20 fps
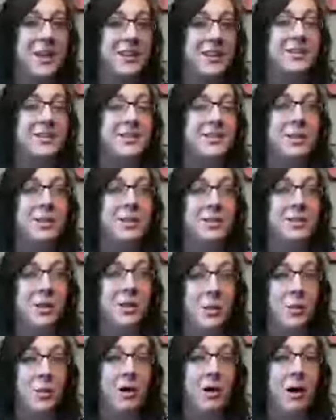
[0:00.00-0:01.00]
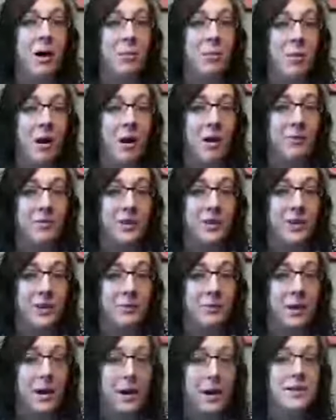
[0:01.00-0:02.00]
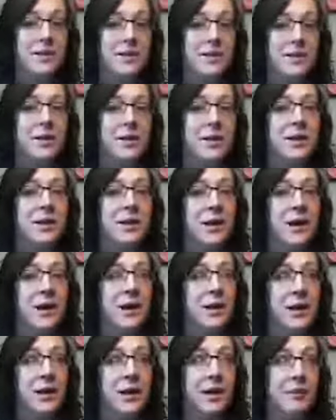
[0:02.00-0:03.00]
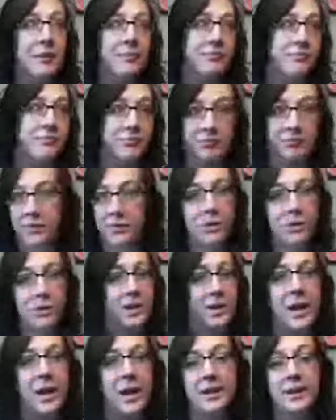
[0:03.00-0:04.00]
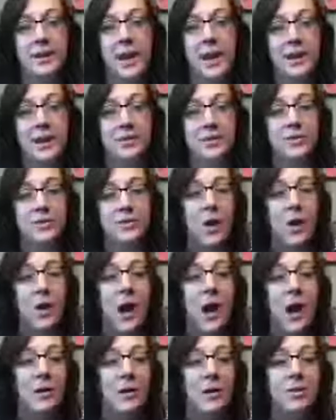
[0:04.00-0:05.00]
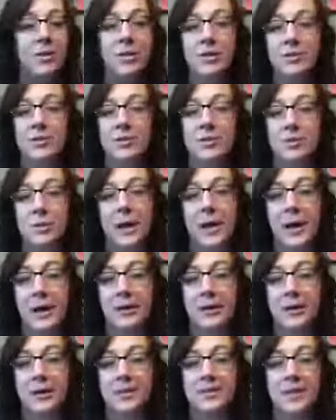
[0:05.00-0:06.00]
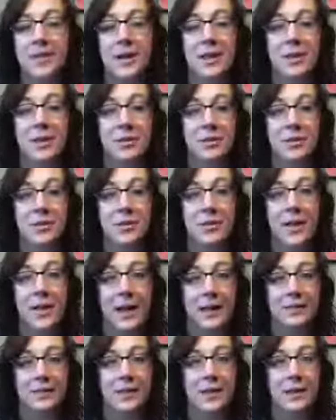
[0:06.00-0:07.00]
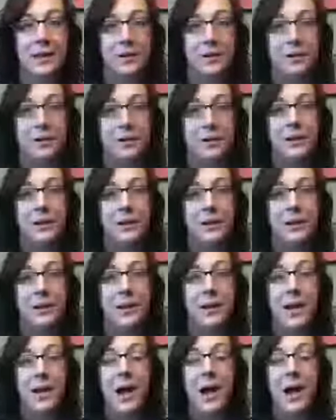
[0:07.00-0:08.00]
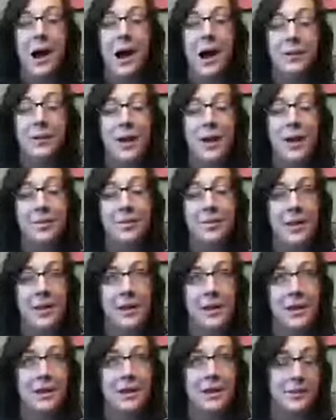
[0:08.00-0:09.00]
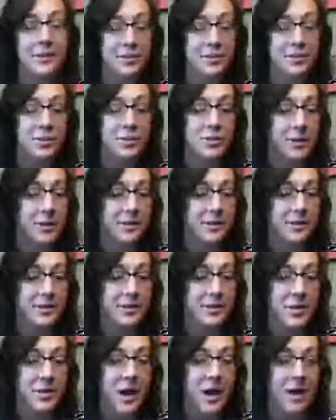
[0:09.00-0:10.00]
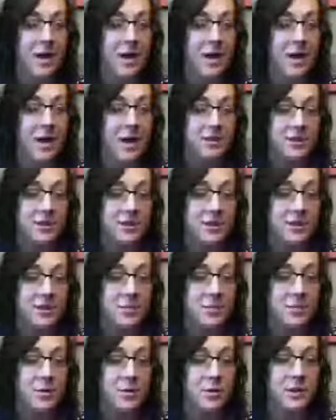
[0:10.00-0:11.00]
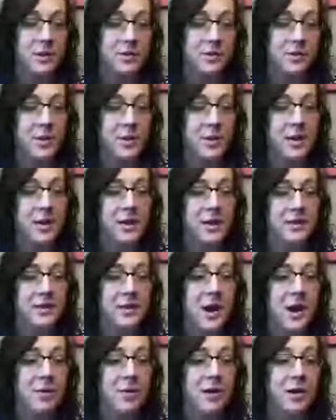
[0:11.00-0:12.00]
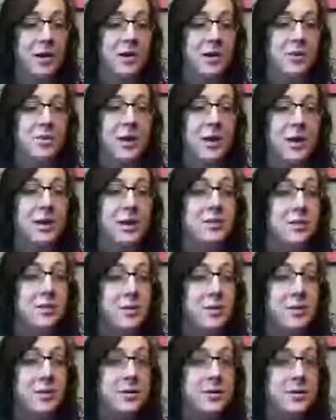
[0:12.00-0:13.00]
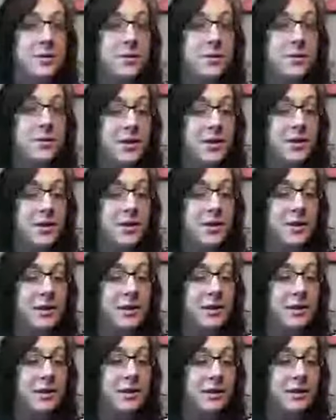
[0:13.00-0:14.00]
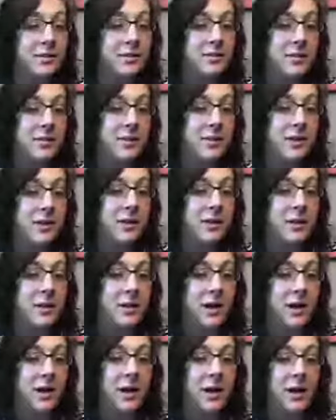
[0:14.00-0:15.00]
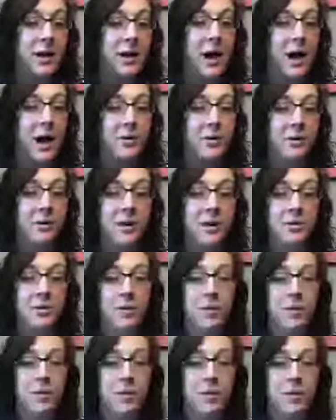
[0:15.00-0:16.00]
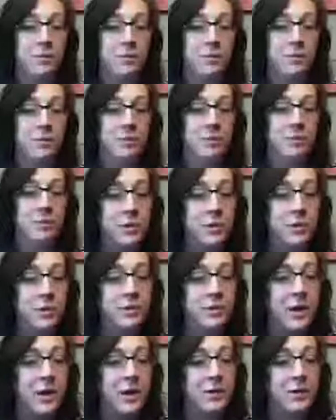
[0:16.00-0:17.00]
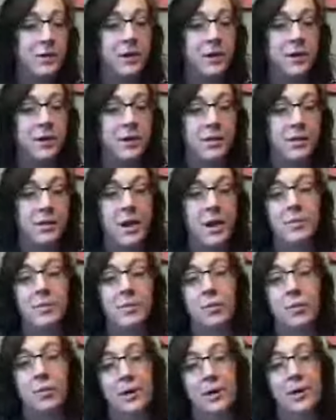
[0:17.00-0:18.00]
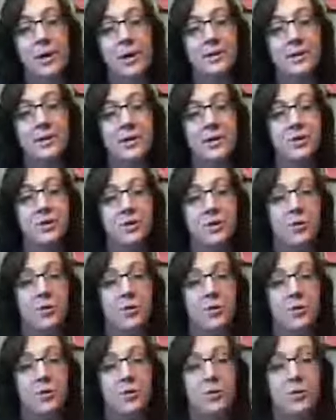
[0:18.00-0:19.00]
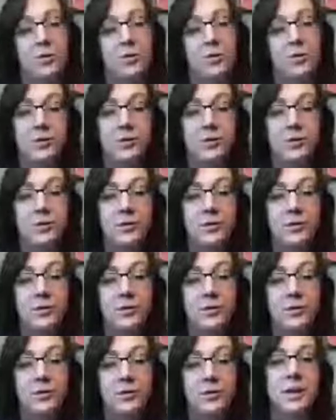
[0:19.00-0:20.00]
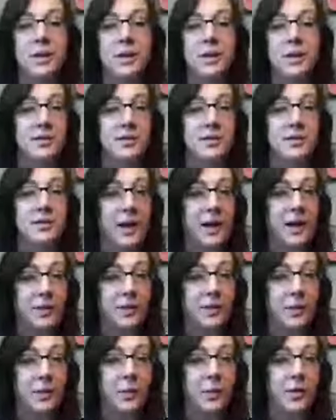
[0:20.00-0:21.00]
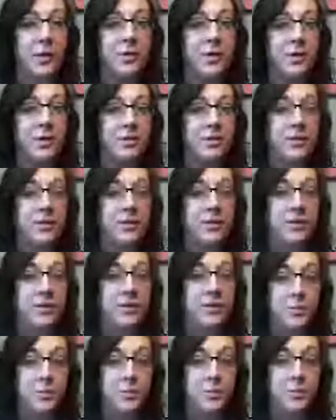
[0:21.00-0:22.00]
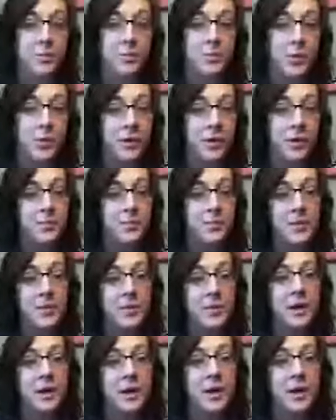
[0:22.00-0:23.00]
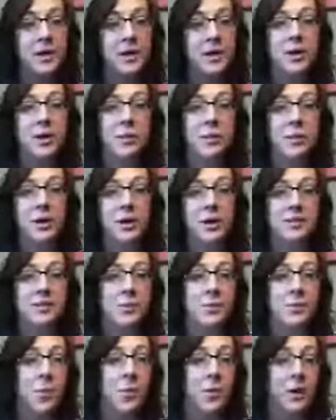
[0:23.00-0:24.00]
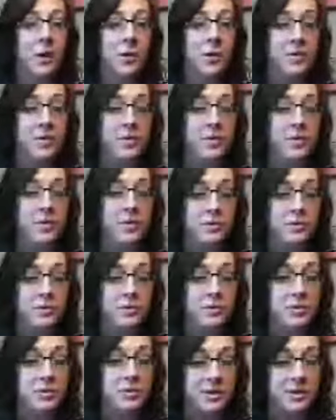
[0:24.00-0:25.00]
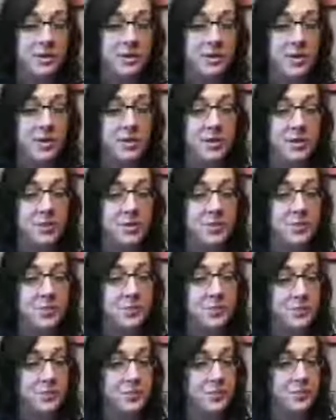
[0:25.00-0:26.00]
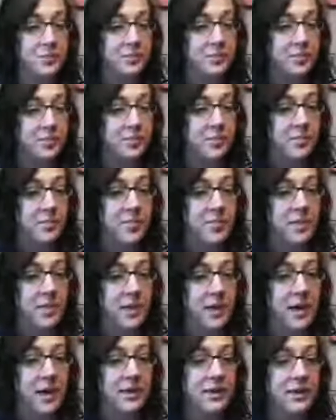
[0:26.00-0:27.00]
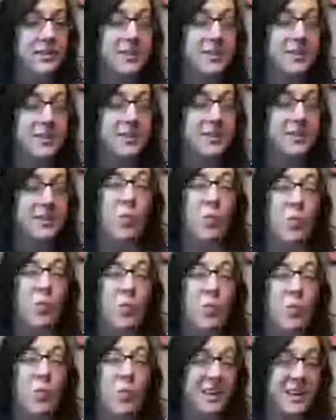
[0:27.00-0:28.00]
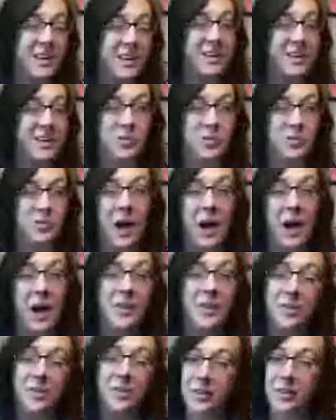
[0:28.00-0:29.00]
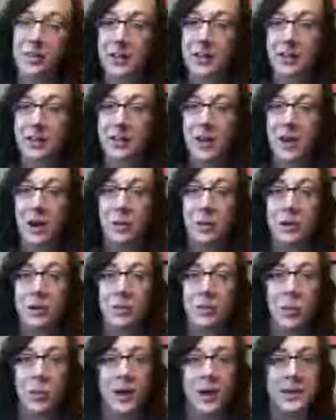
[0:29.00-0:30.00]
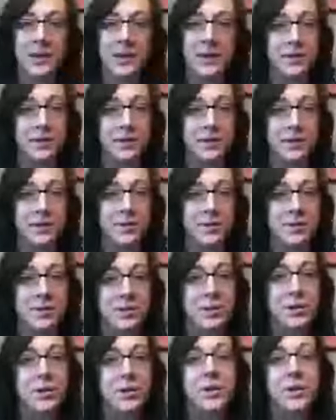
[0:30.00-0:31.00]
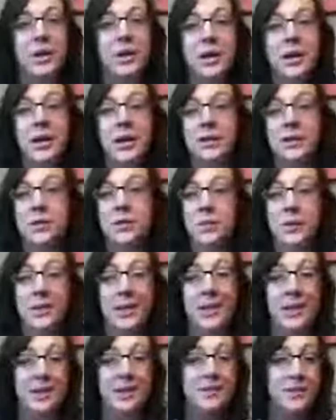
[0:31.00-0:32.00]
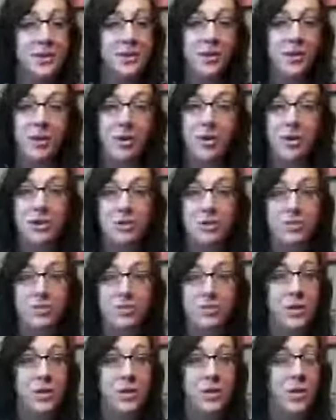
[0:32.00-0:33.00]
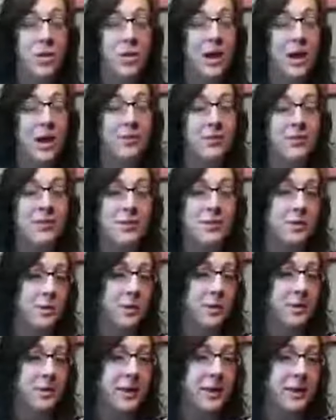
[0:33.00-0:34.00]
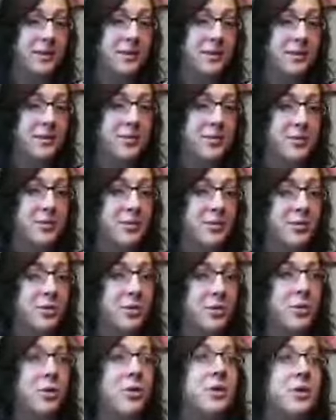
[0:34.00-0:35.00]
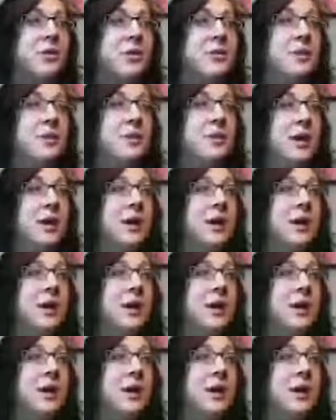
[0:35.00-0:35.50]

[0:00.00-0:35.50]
That is going to lower our poverty rates. Goes hand in hand. So how do those 3 areas that you select interrelate? And then additional questions that you have for your discussion board this week is, how can you contribute to one of those areas? How can you help to improve? How could a club, organization, or business contribute to that goal that you're going to explore? You're going to want to support it with additional research. Tell us why you selected that one. Why does it interest you? Is it related to your current job that you have? Is it related to your future goals?